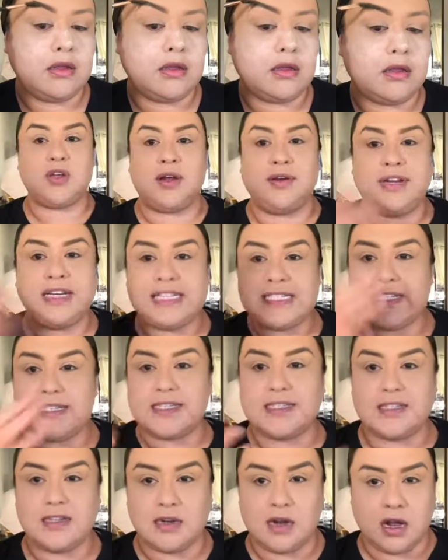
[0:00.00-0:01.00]
I already
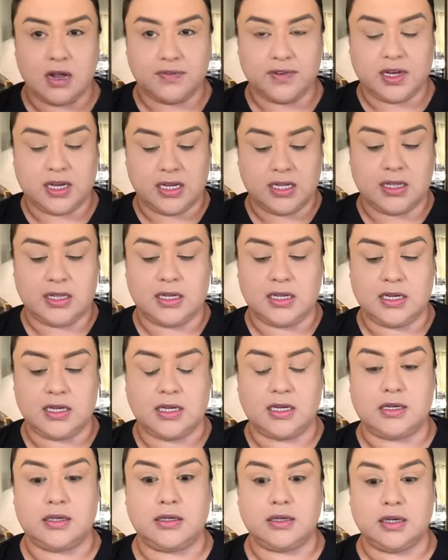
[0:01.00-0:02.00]
dusted off all
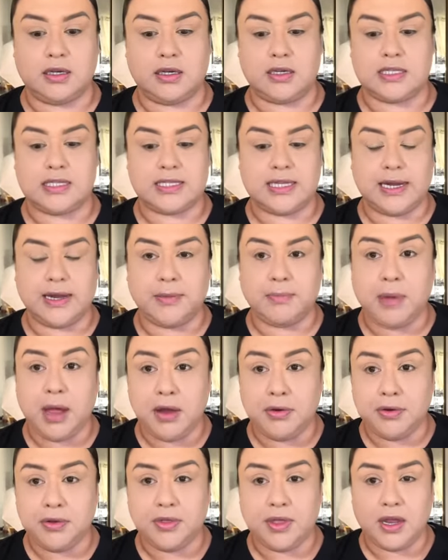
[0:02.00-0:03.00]
the setting
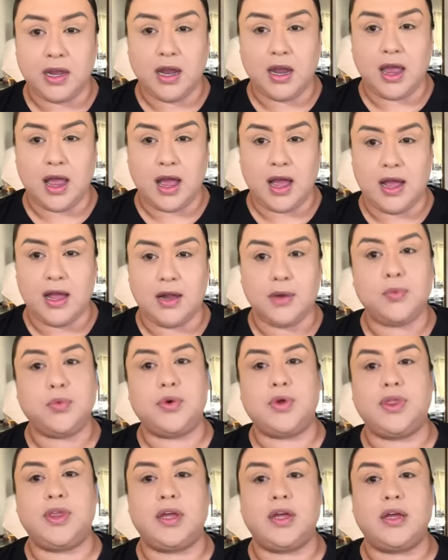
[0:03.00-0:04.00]
powder that I had, well,
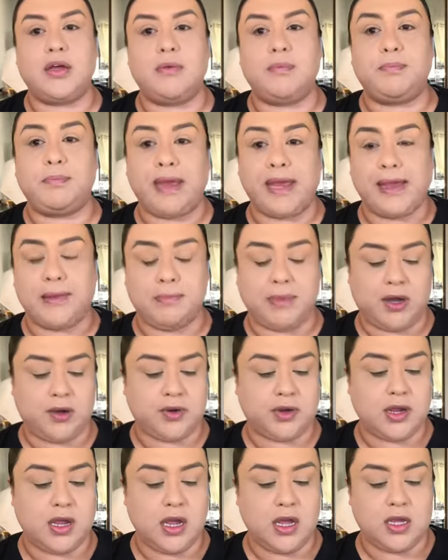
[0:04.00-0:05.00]
the baking powder.